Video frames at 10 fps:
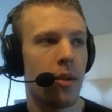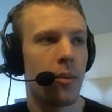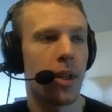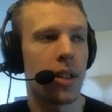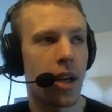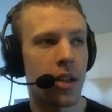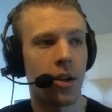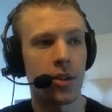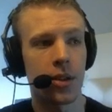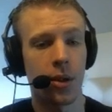These guys
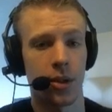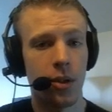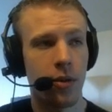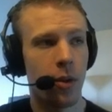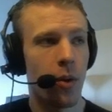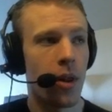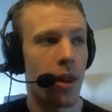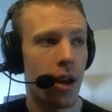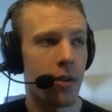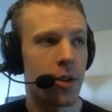also go 2 for
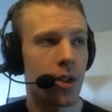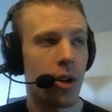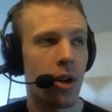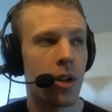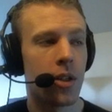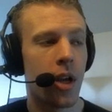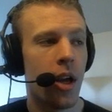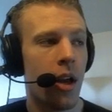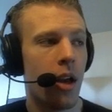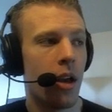1. They have charge.
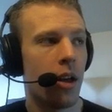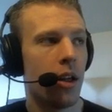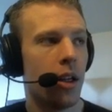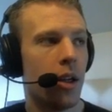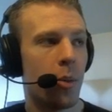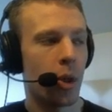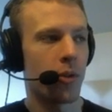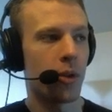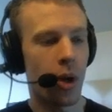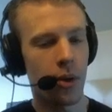
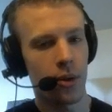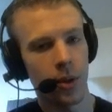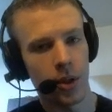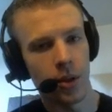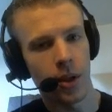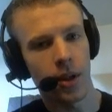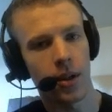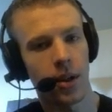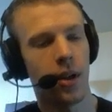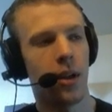If you go through and you look
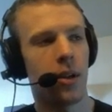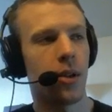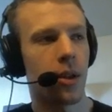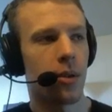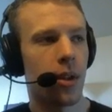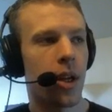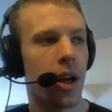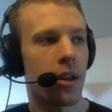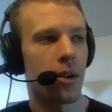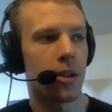through the
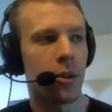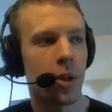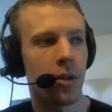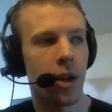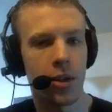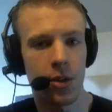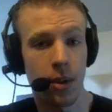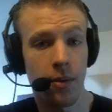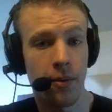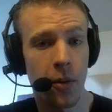deck, there are so many creatures
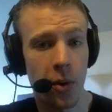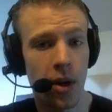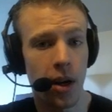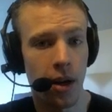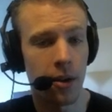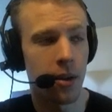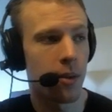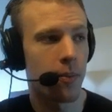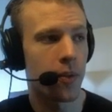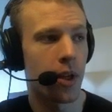with 4 health,
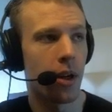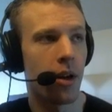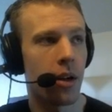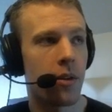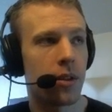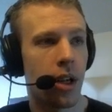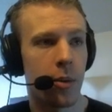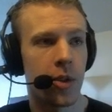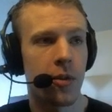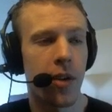and
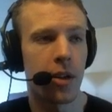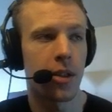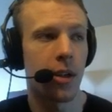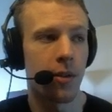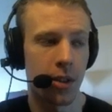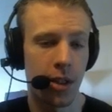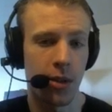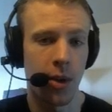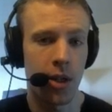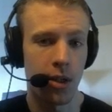oftentimes you'll find yourself in a
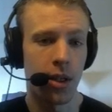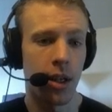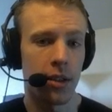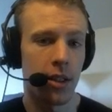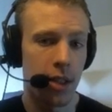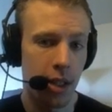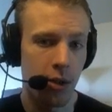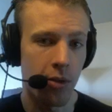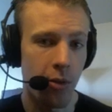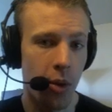situation needing to
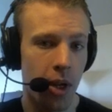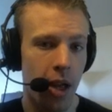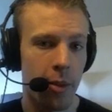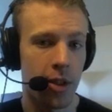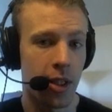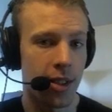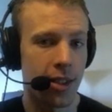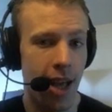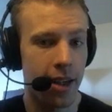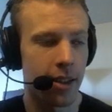deal 4 damage
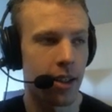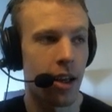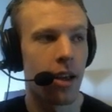exactly.